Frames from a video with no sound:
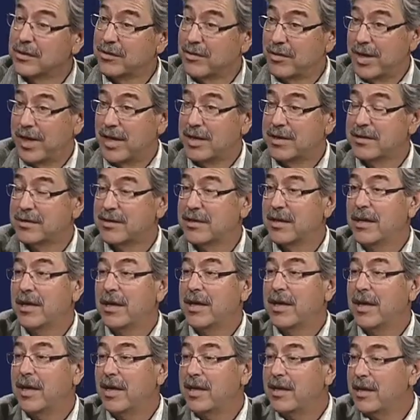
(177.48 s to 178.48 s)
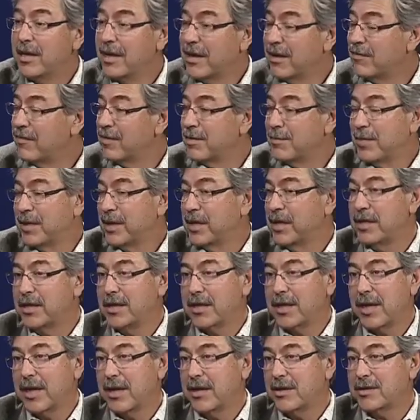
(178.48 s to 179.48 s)
grants, and everybody
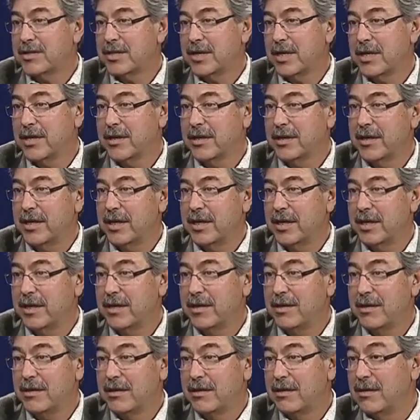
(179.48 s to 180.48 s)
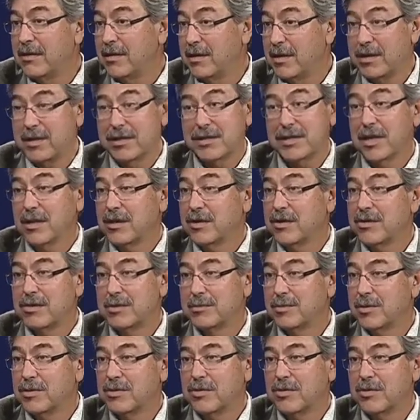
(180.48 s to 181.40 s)
at Cal State LA is eligible